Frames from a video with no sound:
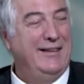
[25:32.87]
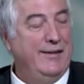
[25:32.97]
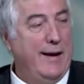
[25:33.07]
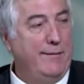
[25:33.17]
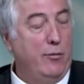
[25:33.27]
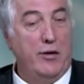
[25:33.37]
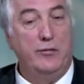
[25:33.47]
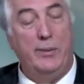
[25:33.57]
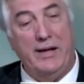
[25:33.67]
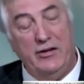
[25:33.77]
it's there for
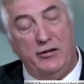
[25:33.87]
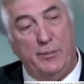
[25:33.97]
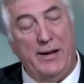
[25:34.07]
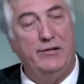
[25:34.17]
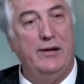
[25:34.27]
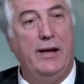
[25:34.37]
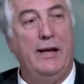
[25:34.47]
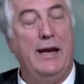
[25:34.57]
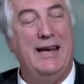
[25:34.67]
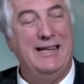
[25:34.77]
us. But he speaks
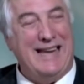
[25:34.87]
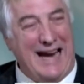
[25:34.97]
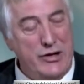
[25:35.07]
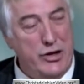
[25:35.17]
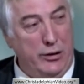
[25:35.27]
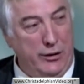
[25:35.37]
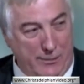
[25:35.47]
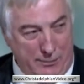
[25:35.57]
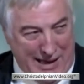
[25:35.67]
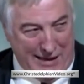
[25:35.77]
in an intentional
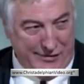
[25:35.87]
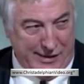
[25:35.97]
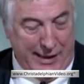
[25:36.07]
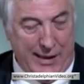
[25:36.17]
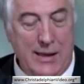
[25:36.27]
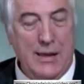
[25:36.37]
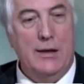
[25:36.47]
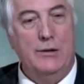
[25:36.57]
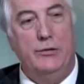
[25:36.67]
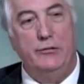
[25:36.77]
complexity
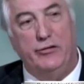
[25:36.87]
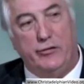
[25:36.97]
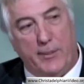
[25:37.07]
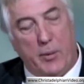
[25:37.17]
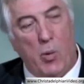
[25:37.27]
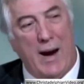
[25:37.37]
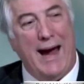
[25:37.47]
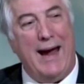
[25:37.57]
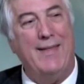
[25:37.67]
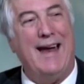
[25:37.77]
to strip
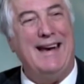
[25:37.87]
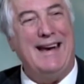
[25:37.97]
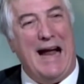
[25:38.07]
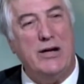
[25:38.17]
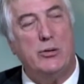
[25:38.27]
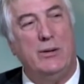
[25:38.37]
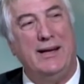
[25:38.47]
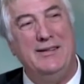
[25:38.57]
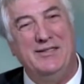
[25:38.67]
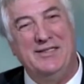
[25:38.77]
away that
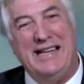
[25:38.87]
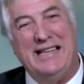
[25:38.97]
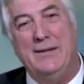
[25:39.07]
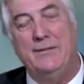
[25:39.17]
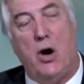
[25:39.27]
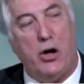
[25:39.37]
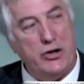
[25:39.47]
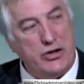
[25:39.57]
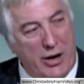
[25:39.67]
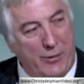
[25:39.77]
natural, instinctive,
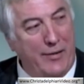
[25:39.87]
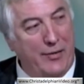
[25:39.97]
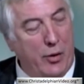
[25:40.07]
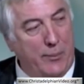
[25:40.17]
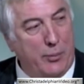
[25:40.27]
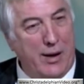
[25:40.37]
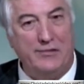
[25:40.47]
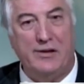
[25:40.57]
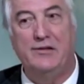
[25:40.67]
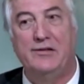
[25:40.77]
heart generated thought
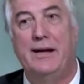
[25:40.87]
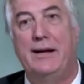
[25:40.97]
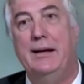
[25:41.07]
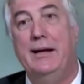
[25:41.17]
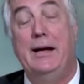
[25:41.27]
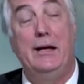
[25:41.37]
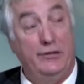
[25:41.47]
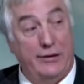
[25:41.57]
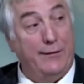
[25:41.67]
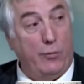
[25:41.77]
process that
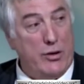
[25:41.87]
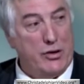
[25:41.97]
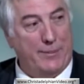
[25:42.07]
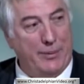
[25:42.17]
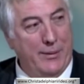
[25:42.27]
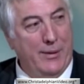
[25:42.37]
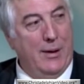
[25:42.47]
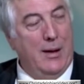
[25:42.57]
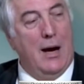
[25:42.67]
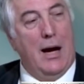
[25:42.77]
is self worship.
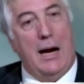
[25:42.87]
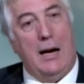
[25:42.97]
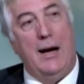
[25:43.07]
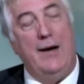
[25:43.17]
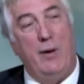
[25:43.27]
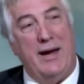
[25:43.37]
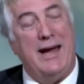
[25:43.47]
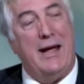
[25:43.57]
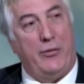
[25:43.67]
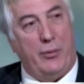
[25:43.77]
Uh, if we
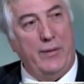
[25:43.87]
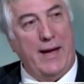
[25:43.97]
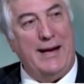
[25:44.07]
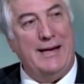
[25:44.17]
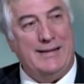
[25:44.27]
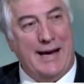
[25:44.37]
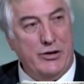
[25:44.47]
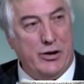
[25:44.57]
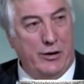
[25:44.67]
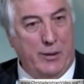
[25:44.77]
can get through that
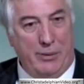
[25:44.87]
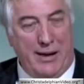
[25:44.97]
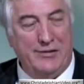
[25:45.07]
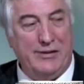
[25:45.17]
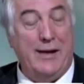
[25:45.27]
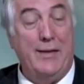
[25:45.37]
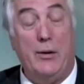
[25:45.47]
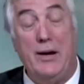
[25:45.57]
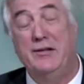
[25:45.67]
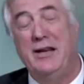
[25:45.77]
intentional complexity,
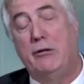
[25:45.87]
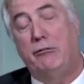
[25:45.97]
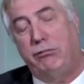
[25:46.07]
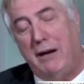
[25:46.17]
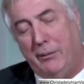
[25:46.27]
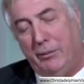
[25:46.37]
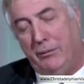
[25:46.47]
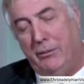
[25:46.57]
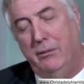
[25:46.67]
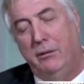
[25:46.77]
there is
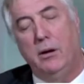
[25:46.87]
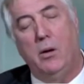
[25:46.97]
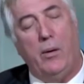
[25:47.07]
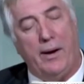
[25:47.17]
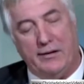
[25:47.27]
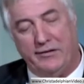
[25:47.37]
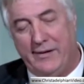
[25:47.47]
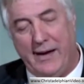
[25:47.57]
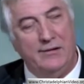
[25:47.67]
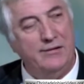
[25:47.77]
incredible,
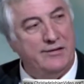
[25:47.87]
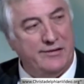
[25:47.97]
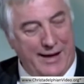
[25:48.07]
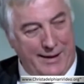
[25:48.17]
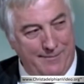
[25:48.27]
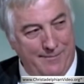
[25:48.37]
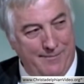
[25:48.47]
glorious things to see.